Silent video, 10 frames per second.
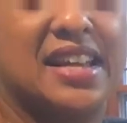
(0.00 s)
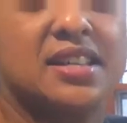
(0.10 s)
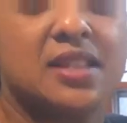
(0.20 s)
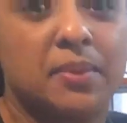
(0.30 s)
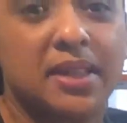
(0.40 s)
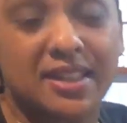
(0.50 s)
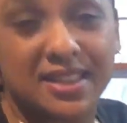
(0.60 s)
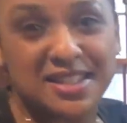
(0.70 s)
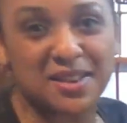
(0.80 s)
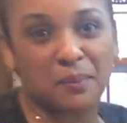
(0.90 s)
So I'm going to get
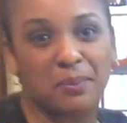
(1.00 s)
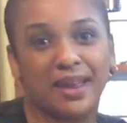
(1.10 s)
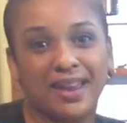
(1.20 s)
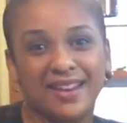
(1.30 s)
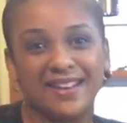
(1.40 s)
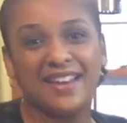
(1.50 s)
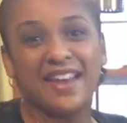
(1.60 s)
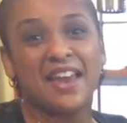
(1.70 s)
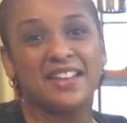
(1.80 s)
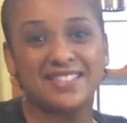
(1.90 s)
these on a plate,
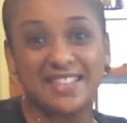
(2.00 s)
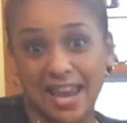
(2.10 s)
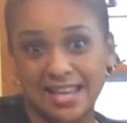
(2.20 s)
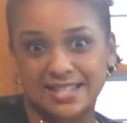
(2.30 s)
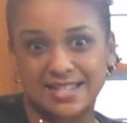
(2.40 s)
taste